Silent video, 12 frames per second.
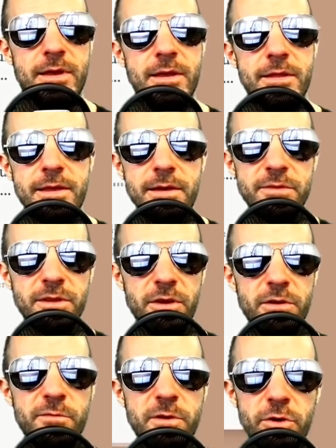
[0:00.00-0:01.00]
They have a lot
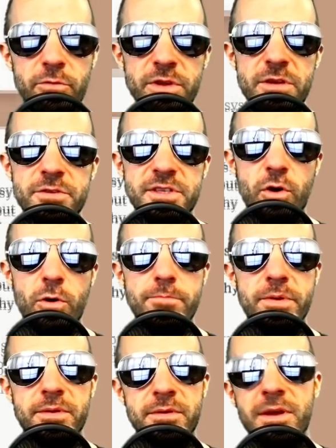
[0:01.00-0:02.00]
of careers
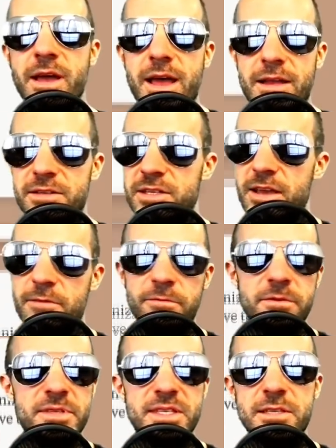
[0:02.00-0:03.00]
open, and if
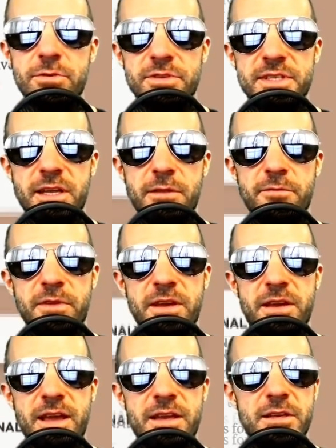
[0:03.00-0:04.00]
you see yourself in
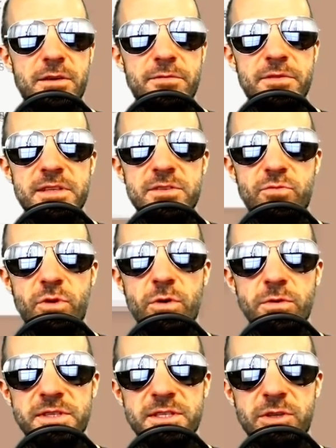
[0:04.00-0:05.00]
any of these
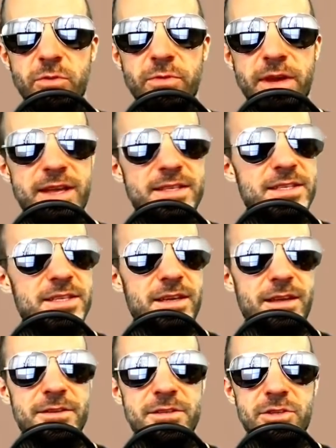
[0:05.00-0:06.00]
roles, don't
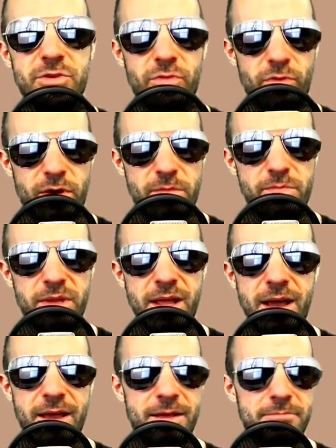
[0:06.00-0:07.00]
hesitate to apply,